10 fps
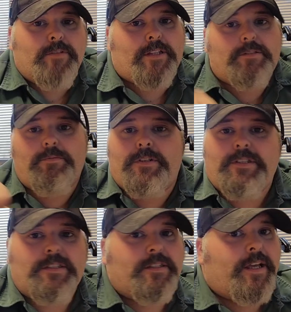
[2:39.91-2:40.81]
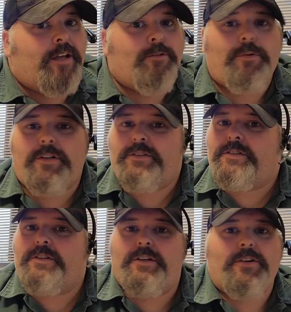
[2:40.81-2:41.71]
that's when you see the handlebars
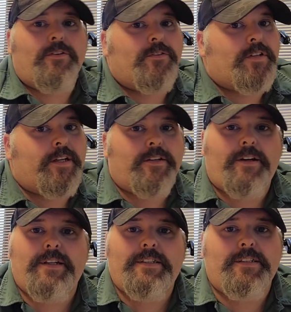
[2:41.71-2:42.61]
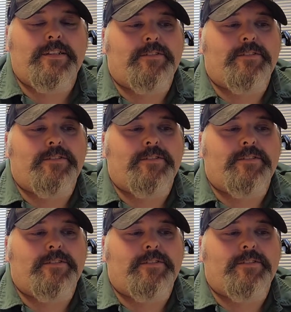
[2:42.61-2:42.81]
just start going like crazy.